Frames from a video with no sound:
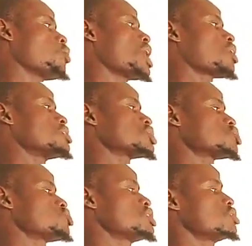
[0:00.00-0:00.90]
we are
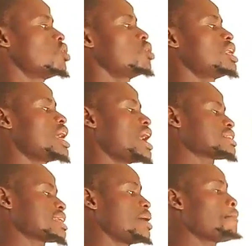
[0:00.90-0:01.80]
considering only
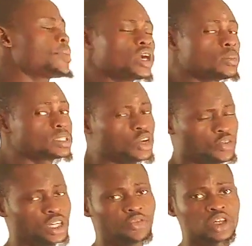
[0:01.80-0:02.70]
s and p orbital
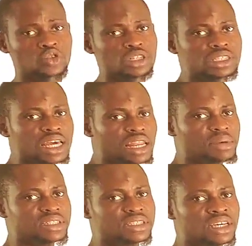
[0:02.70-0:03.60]
for the first 20
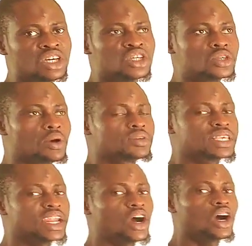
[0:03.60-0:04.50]
elements. So when we
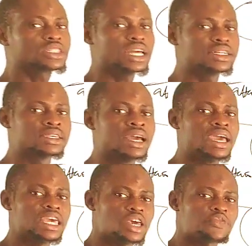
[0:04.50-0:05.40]
said octet,
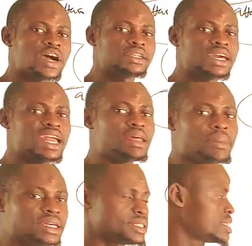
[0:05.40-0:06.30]
if an
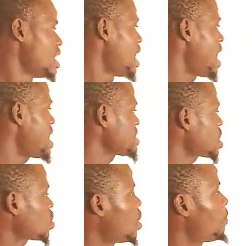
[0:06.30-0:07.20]
element has
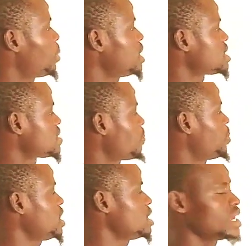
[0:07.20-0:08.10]
a complete
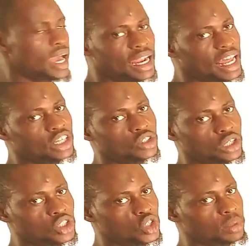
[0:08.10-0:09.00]
p
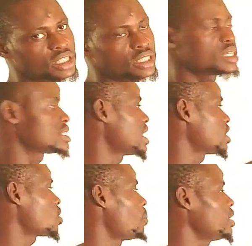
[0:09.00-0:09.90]
electron to be 6
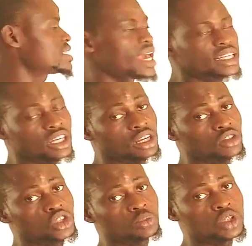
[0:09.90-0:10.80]
and a complete s
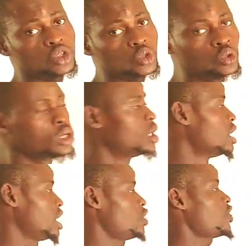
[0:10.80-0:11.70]
electron to be 2,
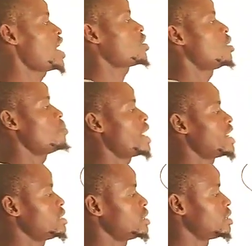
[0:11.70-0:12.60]
if I
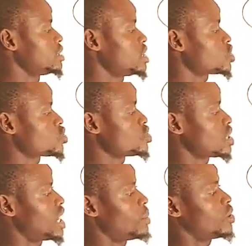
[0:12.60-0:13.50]
combine these two
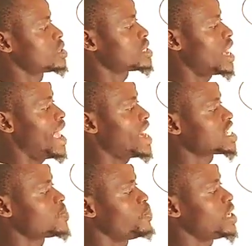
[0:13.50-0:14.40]
together, because
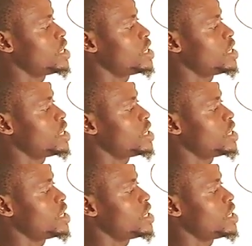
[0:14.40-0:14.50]
sp